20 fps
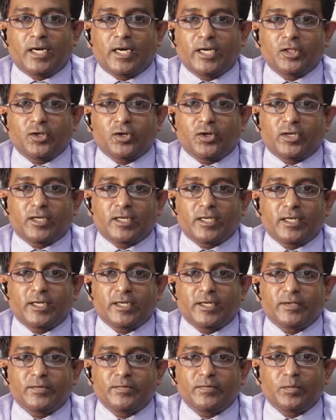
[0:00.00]
I thought
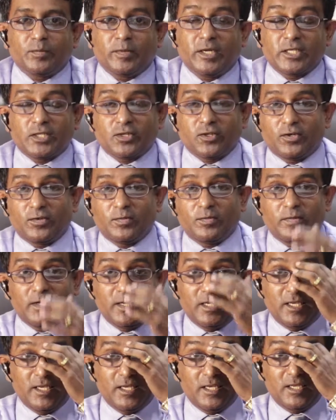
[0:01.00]
based on
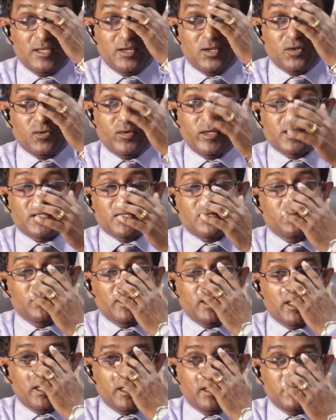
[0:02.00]
many requests
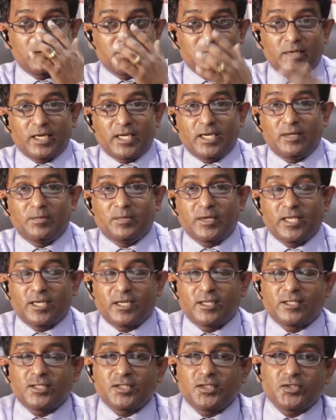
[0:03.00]
made by
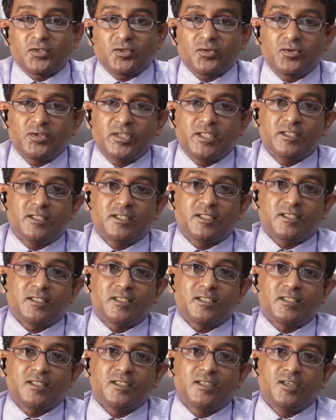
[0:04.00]
parents and
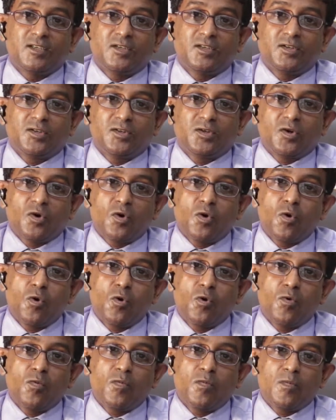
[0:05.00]
students
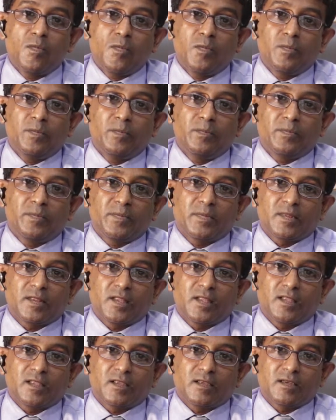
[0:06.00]
whom
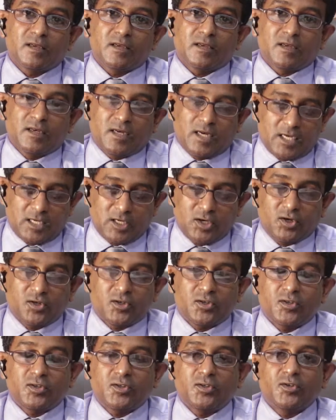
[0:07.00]
I got
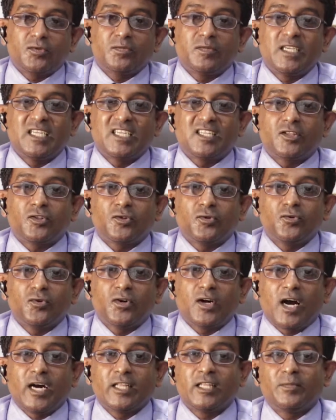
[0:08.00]
to meet through
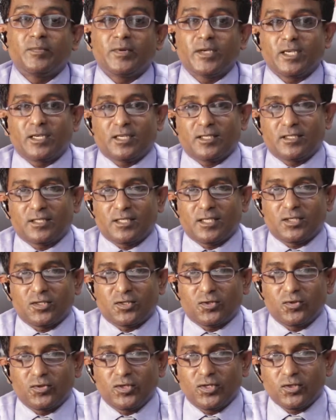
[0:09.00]
other parents and
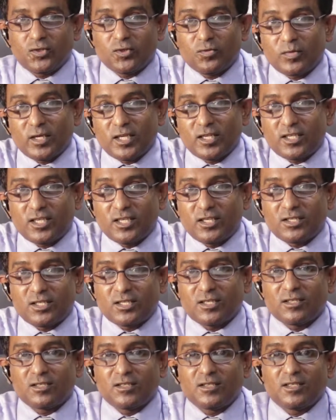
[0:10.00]
students whom I teach,